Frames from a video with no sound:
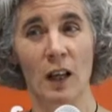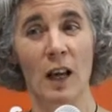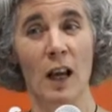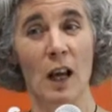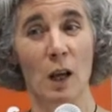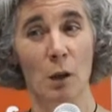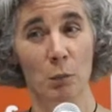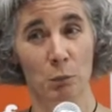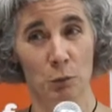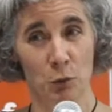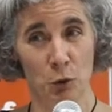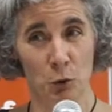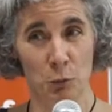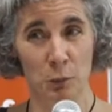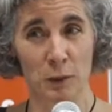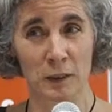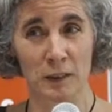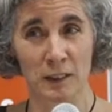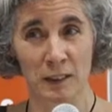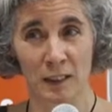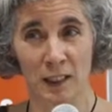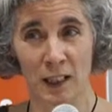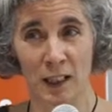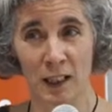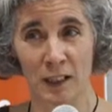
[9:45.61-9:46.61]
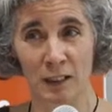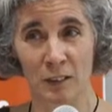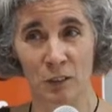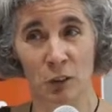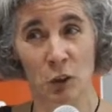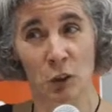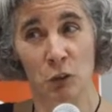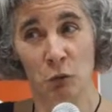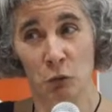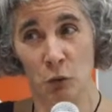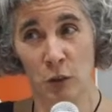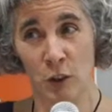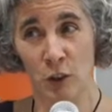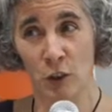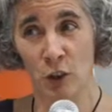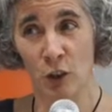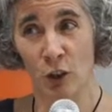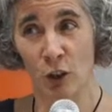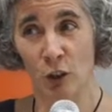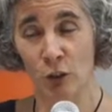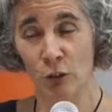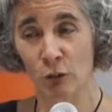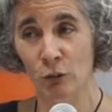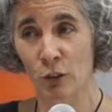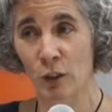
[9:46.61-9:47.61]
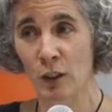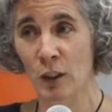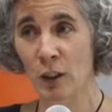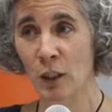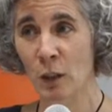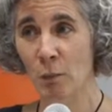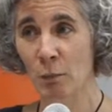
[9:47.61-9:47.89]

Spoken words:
help to mitigate, not resolve,